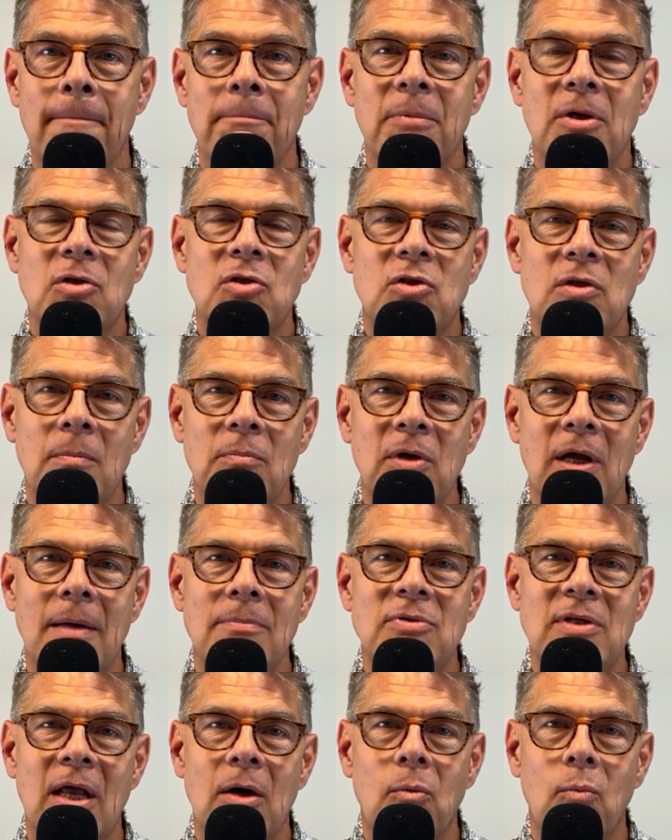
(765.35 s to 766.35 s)
Because
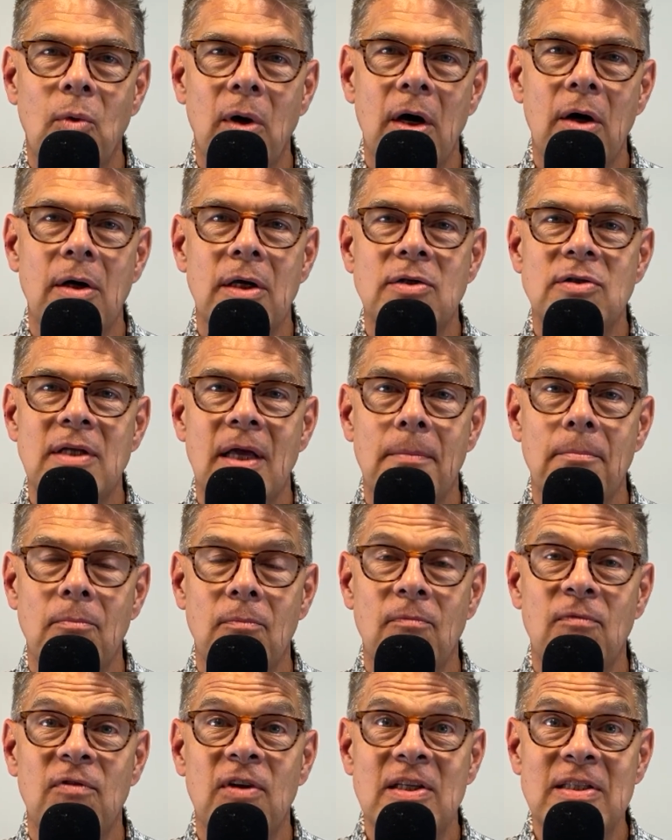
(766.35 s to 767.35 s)
sometimes that awareness, that
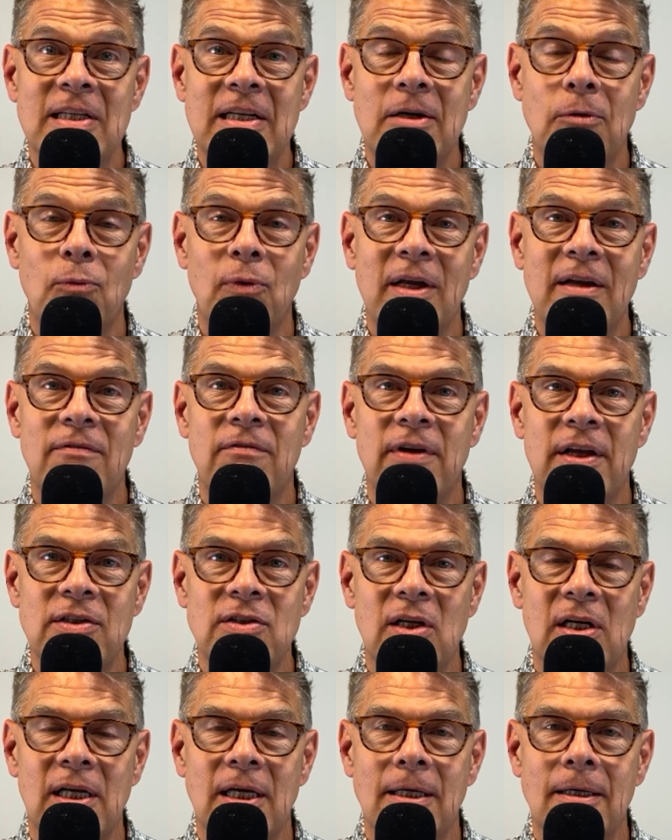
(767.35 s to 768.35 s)

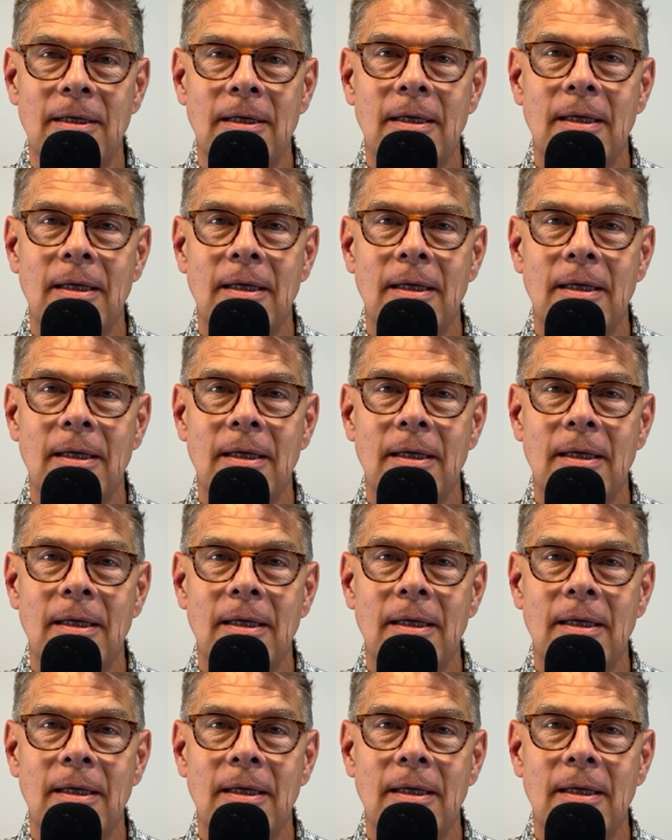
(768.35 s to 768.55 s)
revisiting,